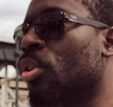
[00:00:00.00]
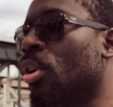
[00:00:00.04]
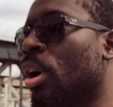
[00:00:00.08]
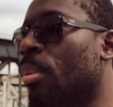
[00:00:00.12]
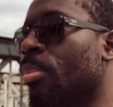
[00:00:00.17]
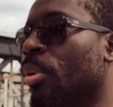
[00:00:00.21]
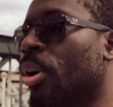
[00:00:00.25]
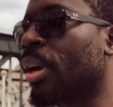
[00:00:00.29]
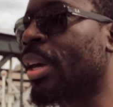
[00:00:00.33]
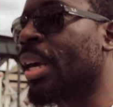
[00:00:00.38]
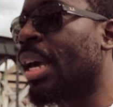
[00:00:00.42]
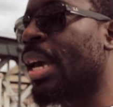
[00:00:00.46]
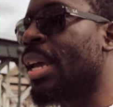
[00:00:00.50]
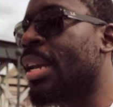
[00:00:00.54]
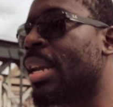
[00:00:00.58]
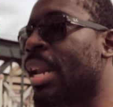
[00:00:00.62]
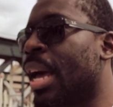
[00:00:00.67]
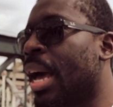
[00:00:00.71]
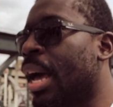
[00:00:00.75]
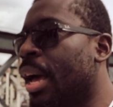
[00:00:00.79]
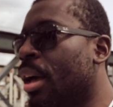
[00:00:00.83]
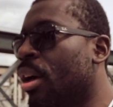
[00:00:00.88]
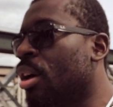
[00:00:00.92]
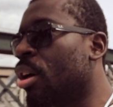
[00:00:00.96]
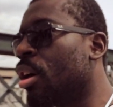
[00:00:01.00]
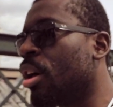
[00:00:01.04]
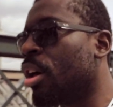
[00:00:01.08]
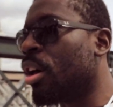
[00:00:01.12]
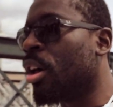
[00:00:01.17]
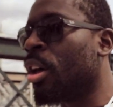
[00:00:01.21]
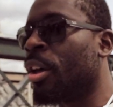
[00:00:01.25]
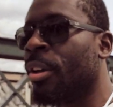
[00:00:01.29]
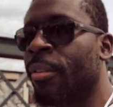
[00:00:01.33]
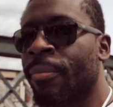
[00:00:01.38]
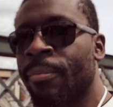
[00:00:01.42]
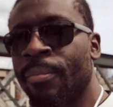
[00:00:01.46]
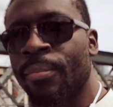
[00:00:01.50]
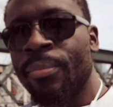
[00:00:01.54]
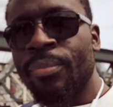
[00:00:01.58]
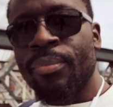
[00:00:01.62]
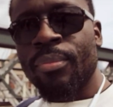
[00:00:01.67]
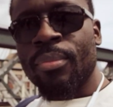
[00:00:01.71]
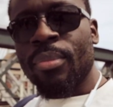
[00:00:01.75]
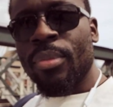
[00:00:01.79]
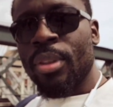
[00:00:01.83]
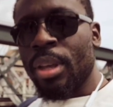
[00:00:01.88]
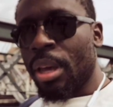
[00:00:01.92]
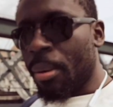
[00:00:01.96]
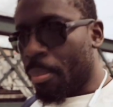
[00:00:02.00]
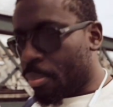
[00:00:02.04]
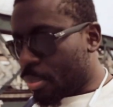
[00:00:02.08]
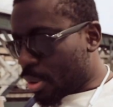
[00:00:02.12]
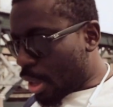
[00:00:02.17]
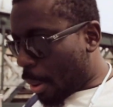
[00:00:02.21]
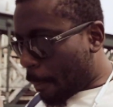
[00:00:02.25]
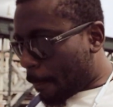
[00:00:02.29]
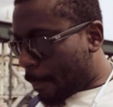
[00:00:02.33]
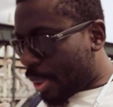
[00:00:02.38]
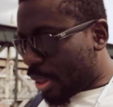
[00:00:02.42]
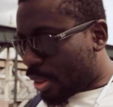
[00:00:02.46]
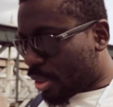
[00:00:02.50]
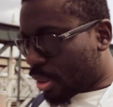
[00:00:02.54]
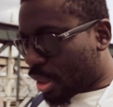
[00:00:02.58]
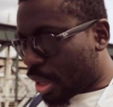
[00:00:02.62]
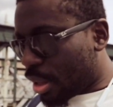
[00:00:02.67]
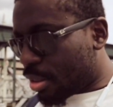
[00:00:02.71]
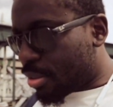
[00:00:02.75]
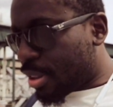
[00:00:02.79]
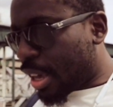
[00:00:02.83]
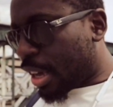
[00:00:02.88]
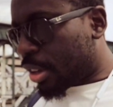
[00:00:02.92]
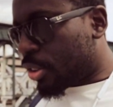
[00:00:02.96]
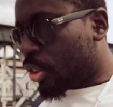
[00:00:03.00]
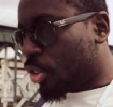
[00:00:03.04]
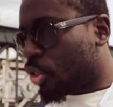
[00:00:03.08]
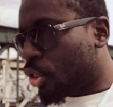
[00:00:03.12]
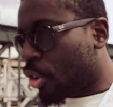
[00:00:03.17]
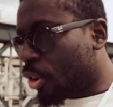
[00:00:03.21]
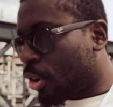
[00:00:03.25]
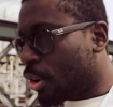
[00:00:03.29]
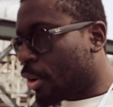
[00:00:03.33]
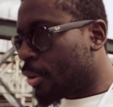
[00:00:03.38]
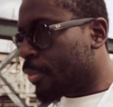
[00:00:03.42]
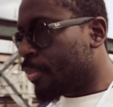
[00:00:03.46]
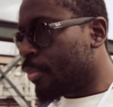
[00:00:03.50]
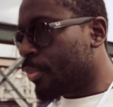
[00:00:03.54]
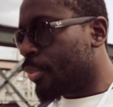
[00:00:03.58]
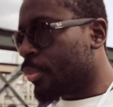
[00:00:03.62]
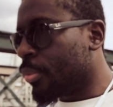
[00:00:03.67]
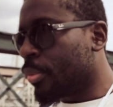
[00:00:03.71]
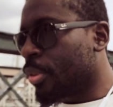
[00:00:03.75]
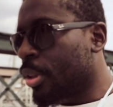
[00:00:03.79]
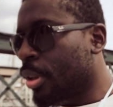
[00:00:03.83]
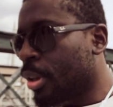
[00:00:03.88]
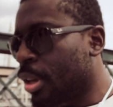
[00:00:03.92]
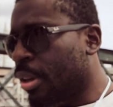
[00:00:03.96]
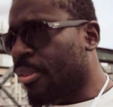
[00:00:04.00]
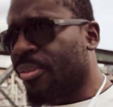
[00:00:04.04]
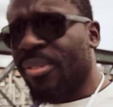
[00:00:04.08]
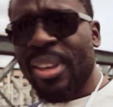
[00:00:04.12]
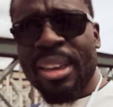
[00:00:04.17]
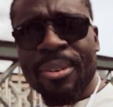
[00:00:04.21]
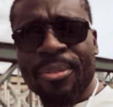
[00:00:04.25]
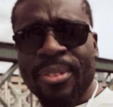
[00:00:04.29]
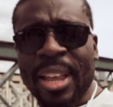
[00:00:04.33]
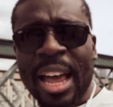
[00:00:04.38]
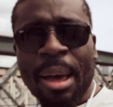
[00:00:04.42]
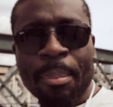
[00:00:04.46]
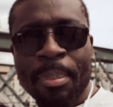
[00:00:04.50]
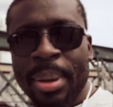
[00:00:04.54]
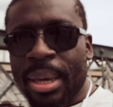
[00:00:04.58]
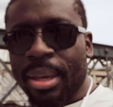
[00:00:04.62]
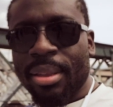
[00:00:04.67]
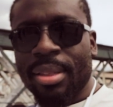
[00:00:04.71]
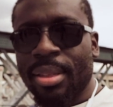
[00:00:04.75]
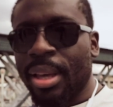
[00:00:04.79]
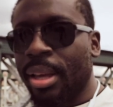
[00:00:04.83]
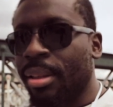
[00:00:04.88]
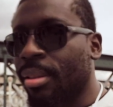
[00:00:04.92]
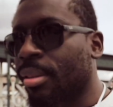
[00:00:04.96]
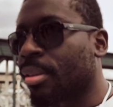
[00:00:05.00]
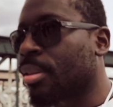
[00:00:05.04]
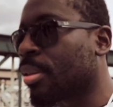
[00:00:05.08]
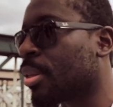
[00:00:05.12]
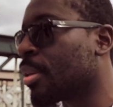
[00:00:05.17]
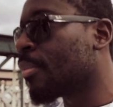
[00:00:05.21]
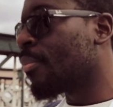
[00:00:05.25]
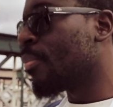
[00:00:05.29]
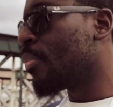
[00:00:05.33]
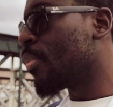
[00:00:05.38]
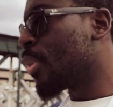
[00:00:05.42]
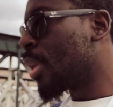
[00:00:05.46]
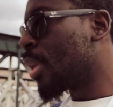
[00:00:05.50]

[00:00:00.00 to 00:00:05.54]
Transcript: You know, I'm not getting that uh, biscuit texture, if, if that makes sense.